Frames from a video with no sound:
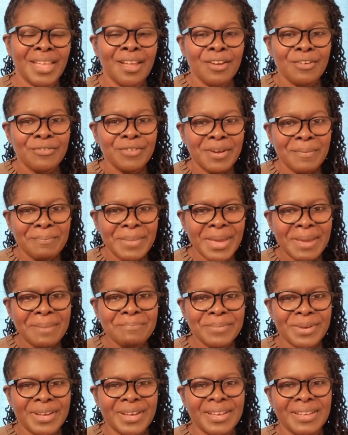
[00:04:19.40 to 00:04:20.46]

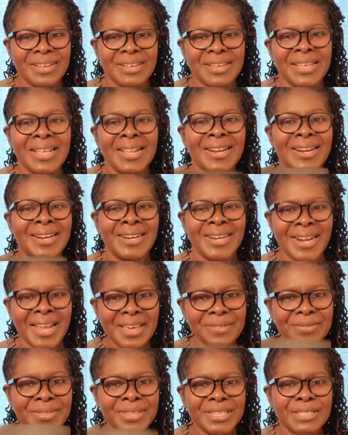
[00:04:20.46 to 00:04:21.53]
remember,
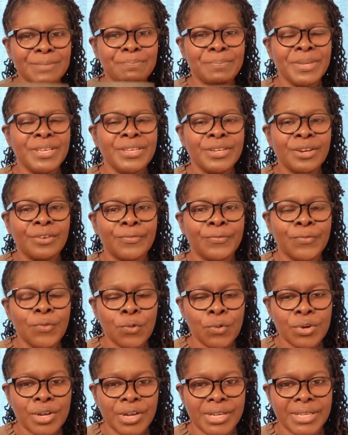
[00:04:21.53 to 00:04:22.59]
let this be your
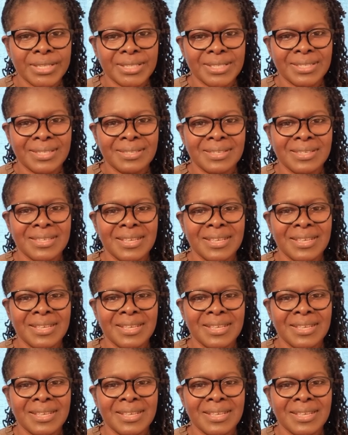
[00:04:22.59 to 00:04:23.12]
focus.